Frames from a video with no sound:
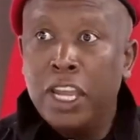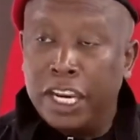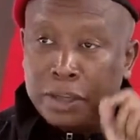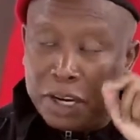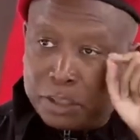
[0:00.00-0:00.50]

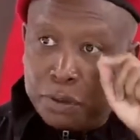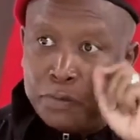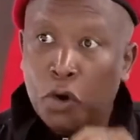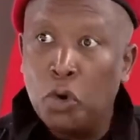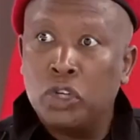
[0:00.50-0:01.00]
it must be
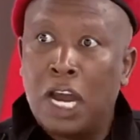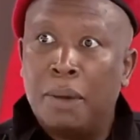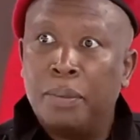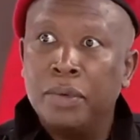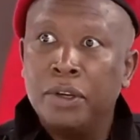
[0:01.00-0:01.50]
followed
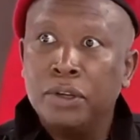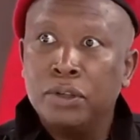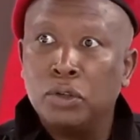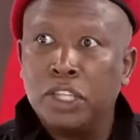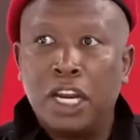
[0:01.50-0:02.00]
up
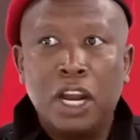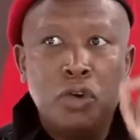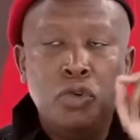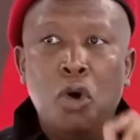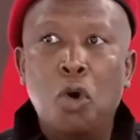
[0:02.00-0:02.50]
so that
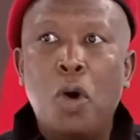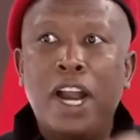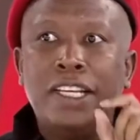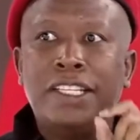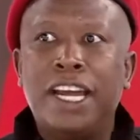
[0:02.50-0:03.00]
no
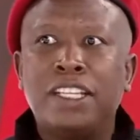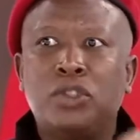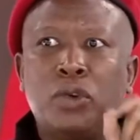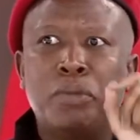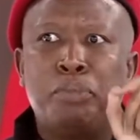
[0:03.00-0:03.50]
one dares
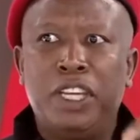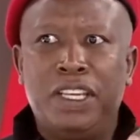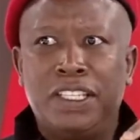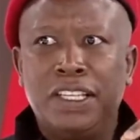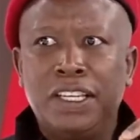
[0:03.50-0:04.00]
to
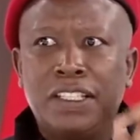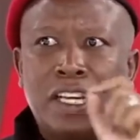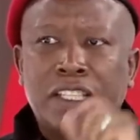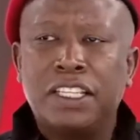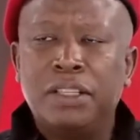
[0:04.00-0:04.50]
repeat
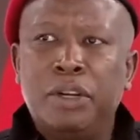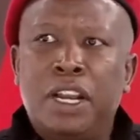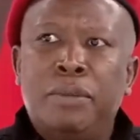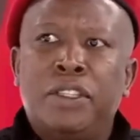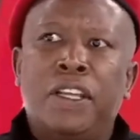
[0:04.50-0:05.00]
such a
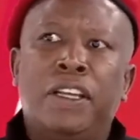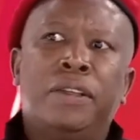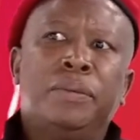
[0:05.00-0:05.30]
similar mistake.